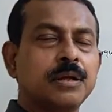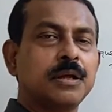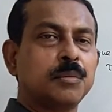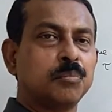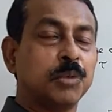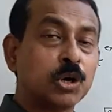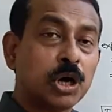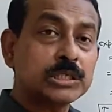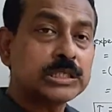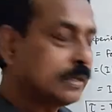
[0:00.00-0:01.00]
Because
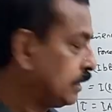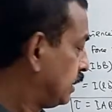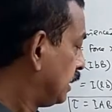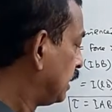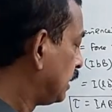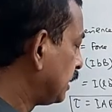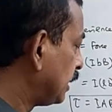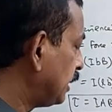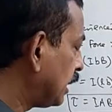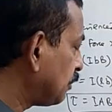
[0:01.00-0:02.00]

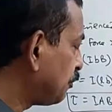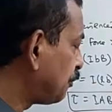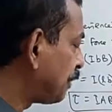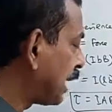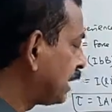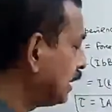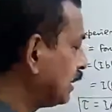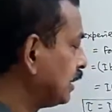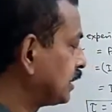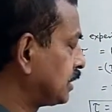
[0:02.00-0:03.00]
here phi
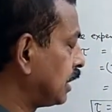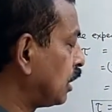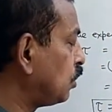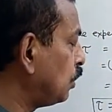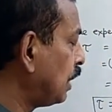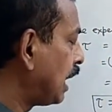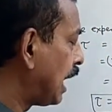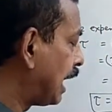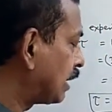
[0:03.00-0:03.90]
is now angle